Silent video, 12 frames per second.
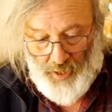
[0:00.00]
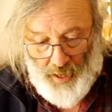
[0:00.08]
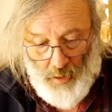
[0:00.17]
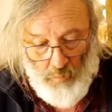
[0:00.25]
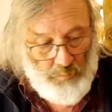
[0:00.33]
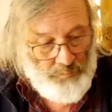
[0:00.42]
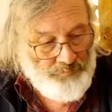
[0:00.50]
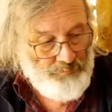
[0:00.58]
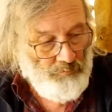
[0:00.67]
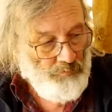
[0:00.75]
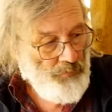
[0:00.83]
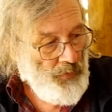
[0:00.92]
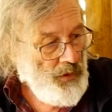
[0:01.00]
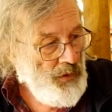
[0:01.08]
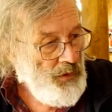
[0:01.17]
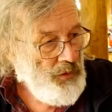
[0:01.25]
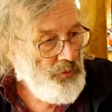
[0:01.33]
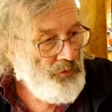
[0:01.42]
down
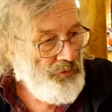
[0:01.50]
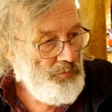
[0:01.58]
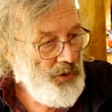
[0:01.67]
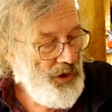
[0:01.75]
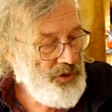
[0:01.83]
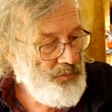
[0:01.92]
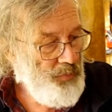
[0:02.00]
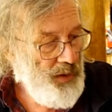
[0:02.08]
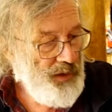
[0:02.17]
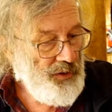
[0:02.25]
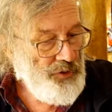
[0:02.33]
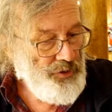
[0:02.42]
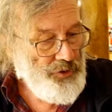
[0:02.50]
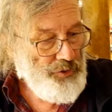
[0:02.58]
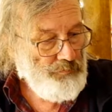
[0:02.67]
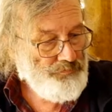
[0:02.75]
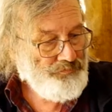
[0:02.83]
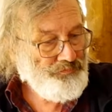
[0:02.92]
with some nice pins.
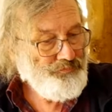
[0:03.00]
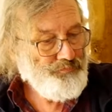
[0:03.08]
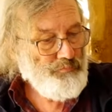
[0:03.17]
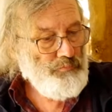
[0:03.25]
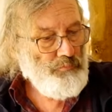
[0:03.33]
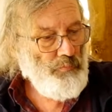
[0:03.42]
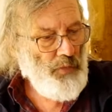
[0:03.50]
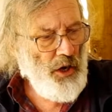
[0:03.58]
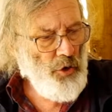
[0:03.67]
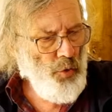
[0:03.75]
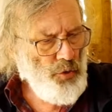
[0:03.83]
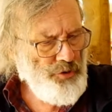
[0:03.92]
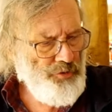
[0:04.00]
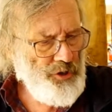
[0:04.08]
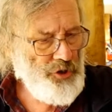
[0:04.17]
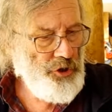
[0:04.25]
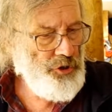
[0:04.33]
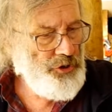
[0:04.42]
1/4
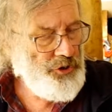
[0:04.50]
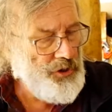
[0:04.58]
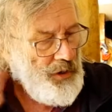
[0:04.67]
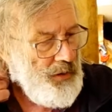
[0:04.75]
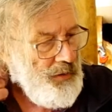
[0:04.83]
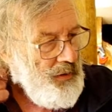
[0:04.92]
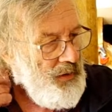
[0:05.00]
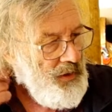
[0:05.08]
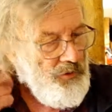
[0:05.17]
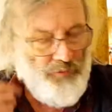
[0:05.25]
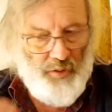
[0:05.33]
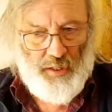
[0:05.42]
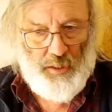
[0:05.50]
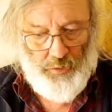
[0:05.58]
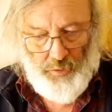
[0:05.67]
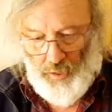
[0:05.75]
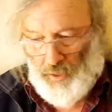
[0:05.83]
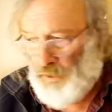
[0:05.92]
inch is fairly
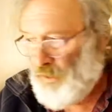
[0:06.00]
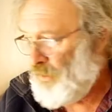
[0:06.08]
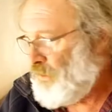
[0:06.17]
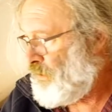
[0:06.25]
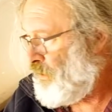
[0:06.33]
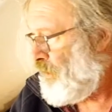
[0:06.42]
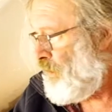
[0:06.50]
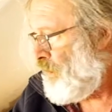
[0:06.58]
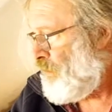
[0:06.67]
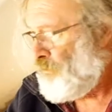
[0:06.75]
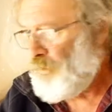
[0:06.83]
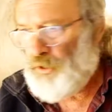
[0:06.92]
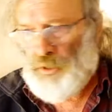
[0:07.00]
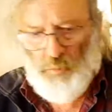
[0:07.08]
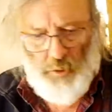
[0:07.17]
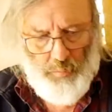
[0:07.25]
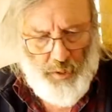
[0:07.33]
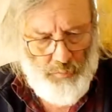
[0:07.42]
thick, but you don't
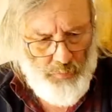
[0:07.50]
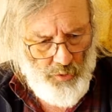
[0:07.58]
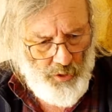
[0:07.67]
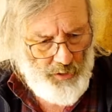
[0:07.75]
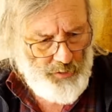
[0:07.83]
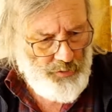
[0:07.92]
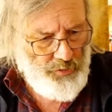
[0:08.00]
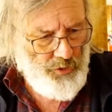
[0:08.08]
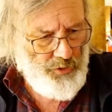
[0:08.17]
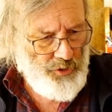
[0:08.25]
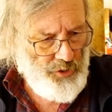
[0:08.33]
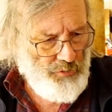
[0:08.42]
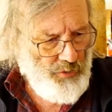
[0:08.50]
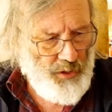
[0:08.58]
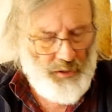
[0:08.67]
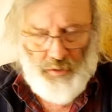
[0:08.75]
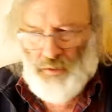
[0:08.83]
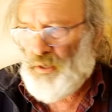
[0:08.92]
want to be putting dirty
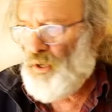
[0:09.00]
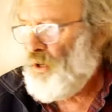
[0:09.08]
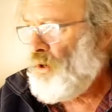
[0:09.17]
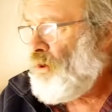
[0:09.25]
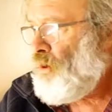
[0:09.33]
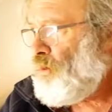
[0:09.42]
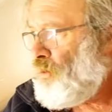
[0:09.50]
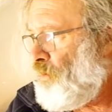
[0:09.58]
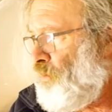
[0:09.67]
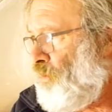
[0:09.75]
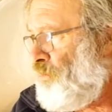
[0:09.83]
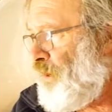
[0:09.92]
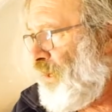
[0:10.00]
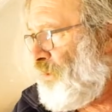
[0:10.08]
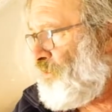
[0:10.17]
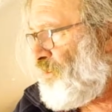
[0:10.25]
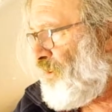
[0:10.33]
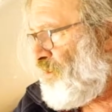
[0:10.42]
great horrible
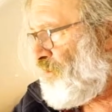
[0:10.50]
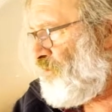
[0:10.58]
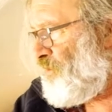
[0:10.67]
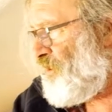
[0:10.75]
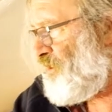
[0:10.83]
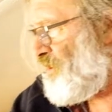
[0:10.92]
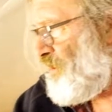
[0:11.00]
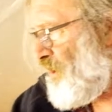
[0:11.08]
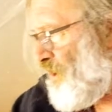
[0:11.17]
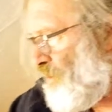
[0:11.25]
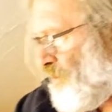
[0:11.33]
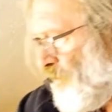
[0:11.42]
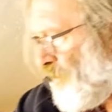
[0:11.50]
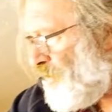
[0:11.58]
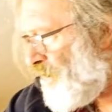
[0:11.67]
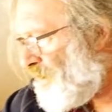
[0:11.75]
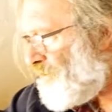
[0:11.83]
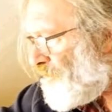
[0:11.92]
pins. I've got some dirty great horrible
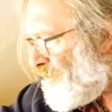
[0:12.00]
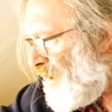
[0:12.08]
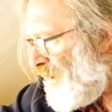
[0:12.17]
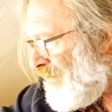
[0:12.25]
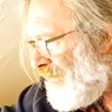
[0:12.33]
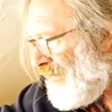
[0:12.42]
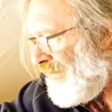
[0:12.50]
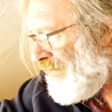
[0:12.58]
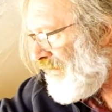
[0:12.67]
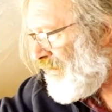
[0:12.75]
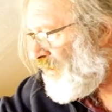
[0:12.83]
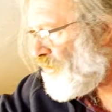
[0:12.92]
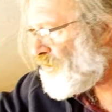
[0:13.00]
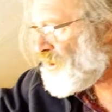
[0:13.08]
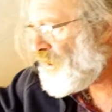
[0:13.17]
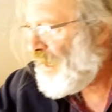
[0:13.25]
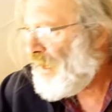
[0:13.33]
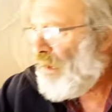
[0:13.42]
pins which are
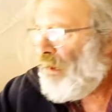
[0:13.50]
like,